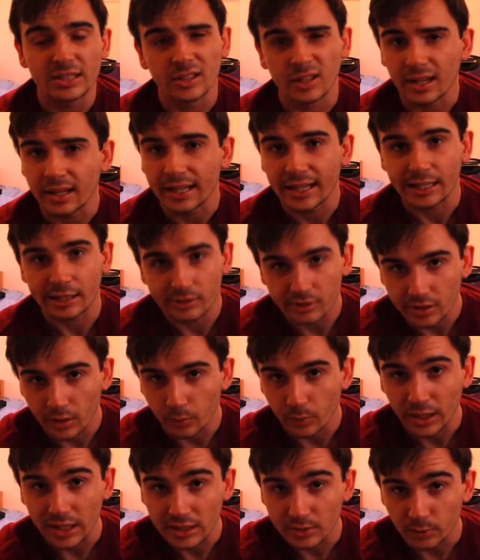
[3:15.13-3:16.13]
you can carry a
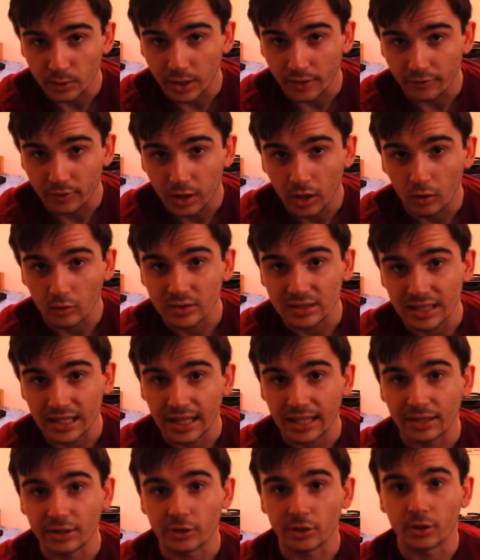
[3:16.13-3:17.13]
week's worth of clothes
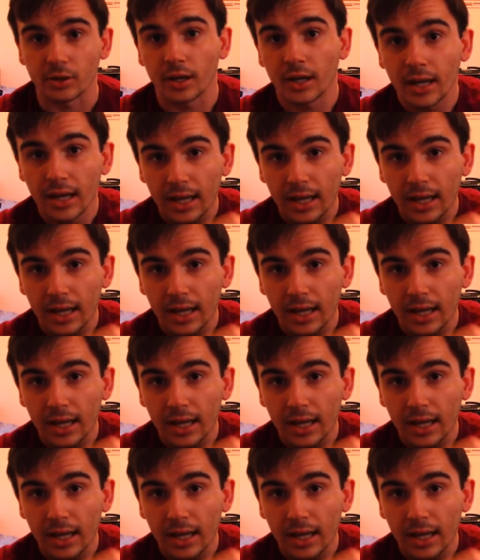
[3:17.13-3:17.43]
in your